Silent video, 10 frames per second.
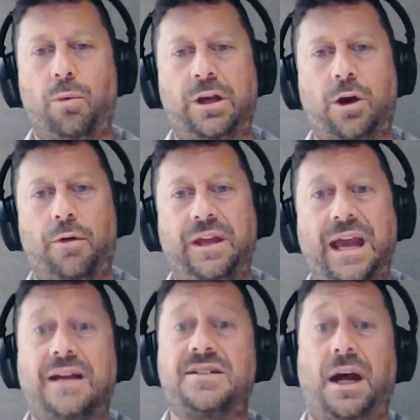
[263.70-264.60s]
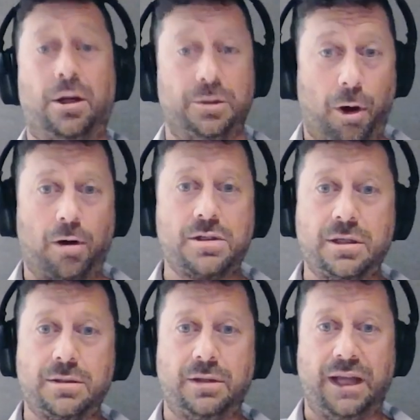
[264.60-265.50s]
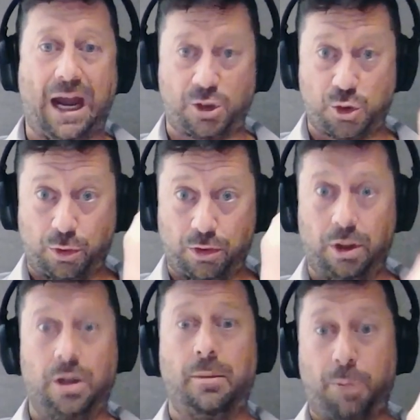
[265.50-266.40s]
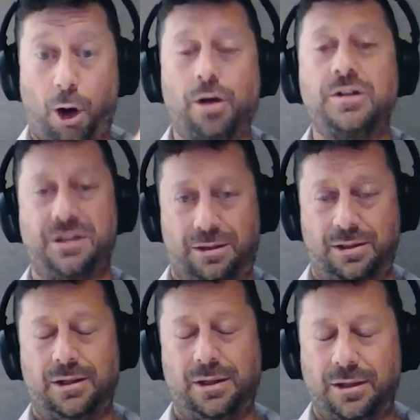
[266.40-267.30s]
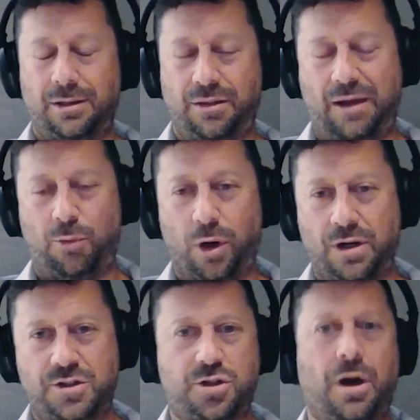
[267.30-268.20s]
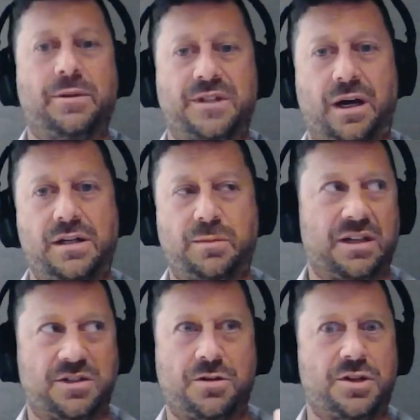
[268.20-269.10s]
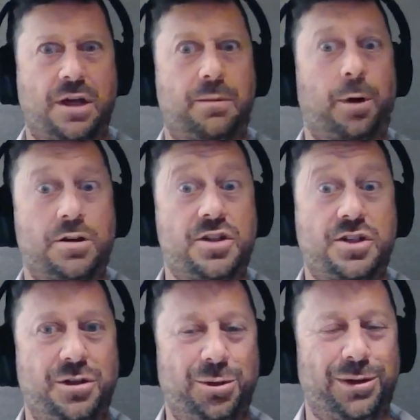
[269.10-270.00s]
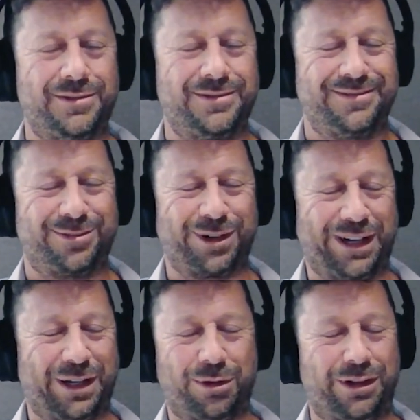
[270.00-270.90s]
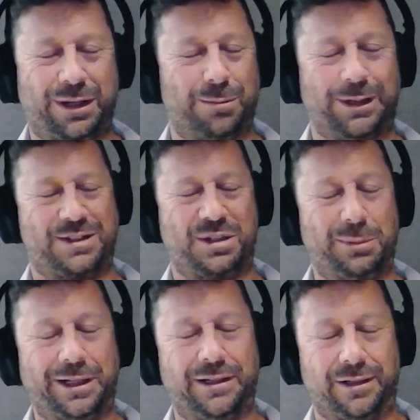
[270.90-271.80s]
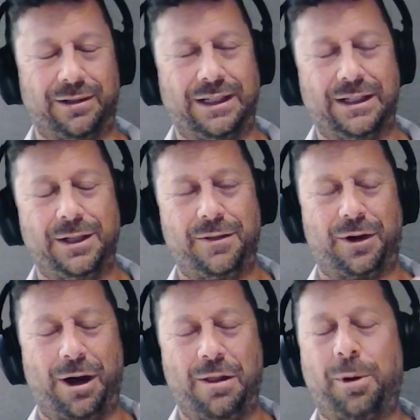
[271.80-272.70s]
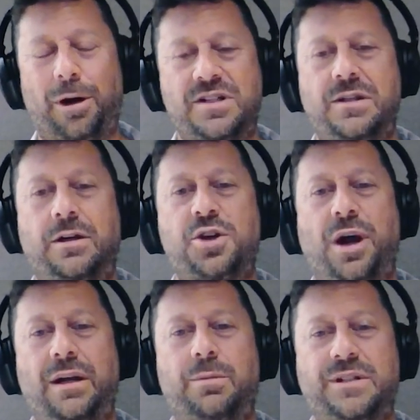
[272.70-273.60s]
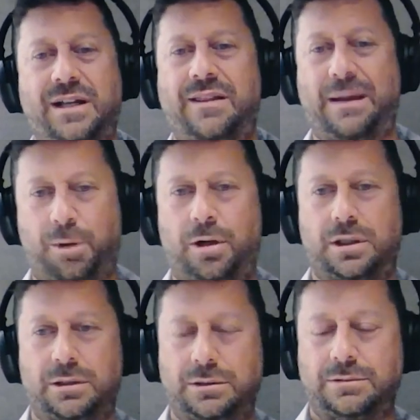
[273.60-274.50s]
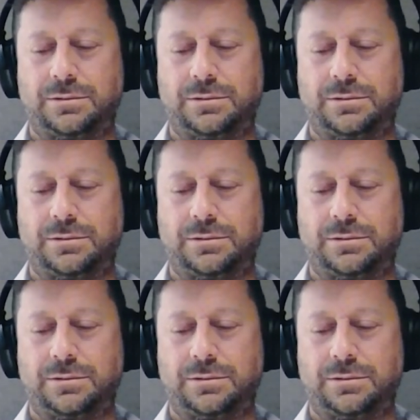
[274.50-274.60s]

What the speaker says: what we call the exiled part, the actual part that was traumatized, because there's other parts too. We're going to get really complex in a minute here. There are other parts that are trying to protect that part,